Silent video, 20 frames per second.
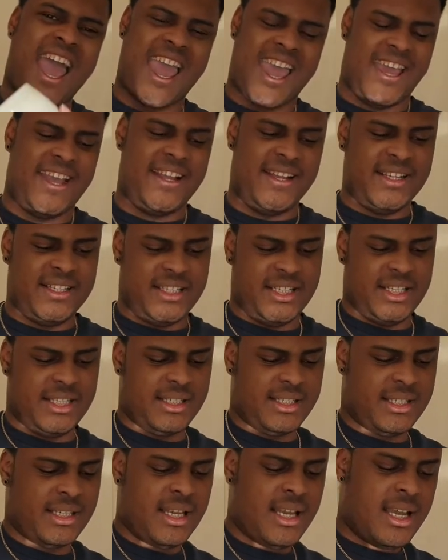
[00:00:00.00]

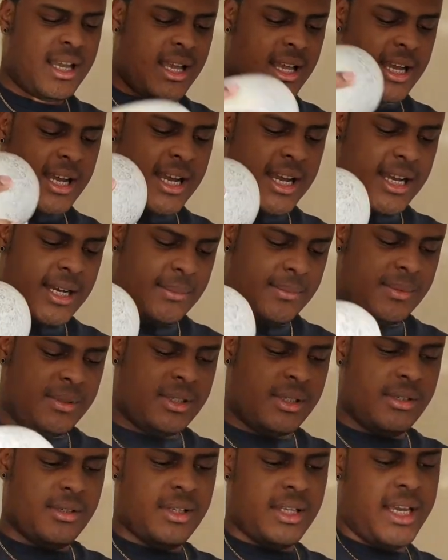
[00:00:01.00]
ages,
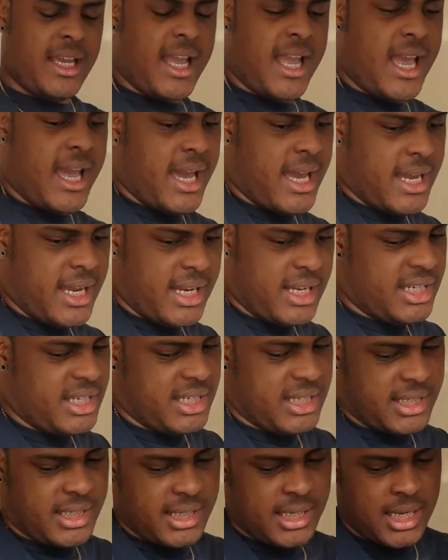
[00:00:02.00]
absolutely
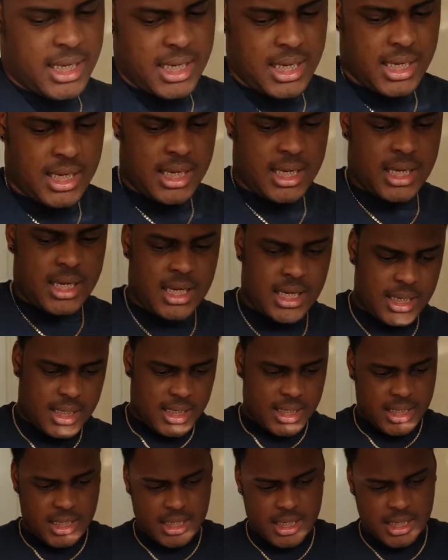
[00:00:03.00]
ages,
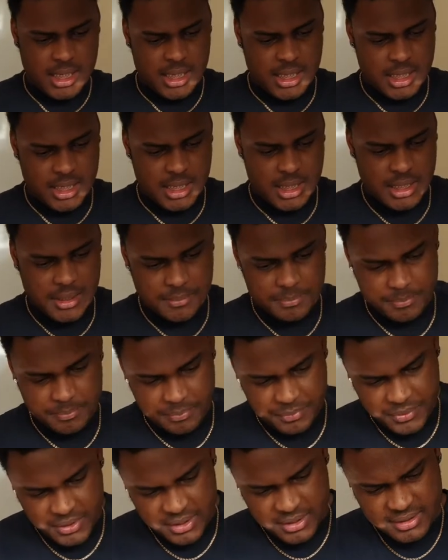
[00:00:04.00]

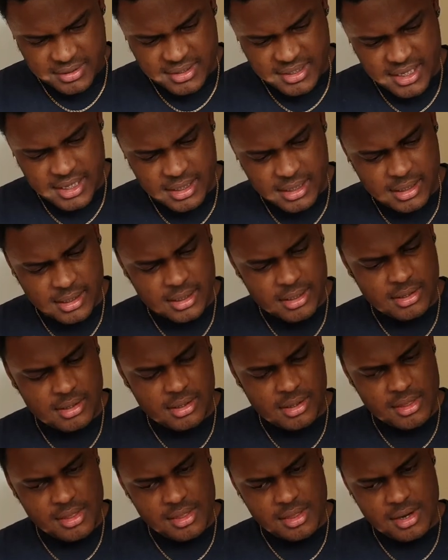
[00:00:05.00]
until I
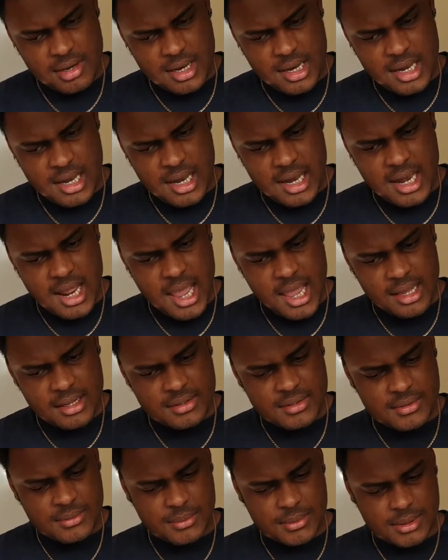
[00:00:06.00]
got the
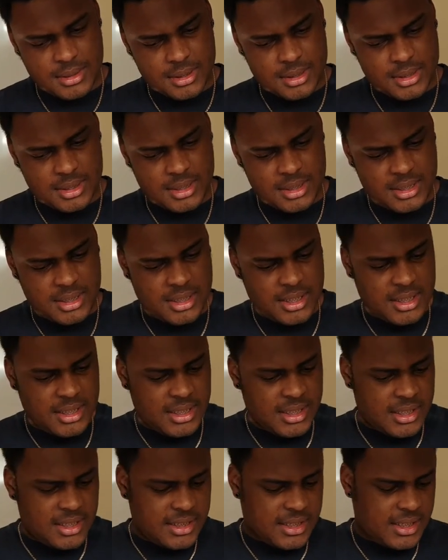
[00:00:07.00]
next one.
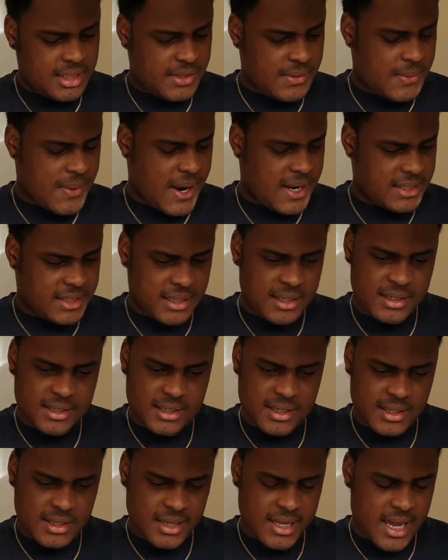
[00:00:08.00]
So this is where it's going to
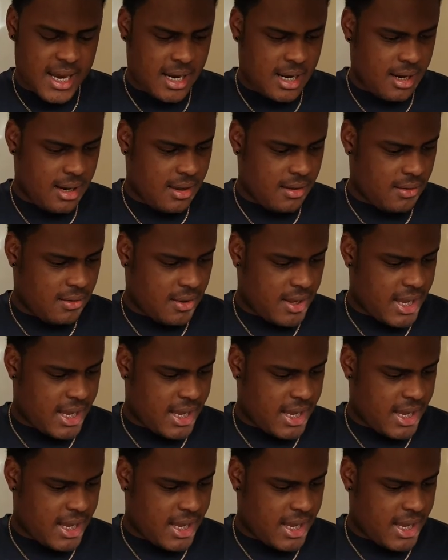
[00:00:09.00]
start getting a little